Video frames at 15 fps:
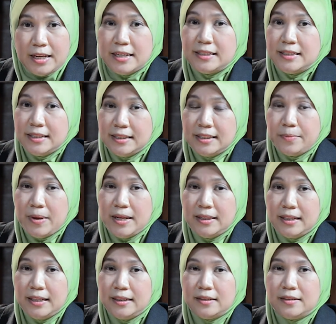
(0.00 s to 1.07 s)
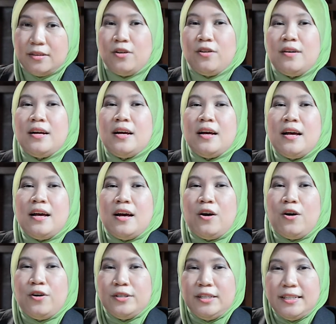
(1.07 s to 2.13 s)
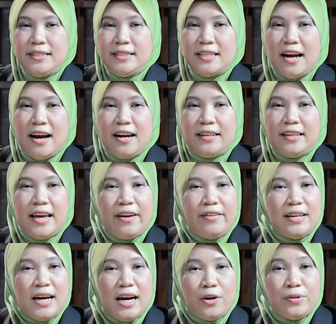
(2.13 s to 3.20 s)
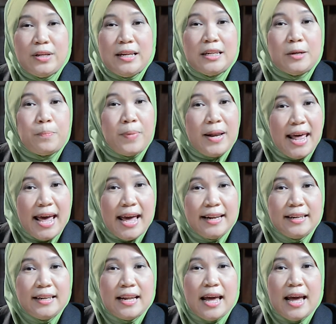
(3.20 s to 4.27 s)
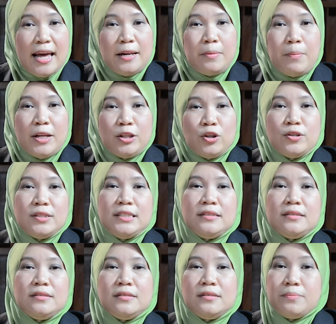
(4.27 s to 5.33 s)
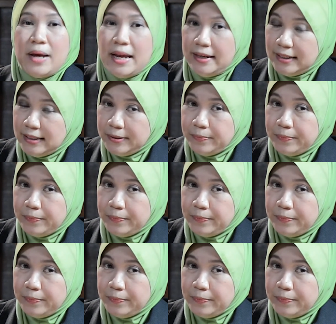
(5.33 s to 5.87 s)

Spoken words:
Systematic audits are carried out in a planned and methodical manner.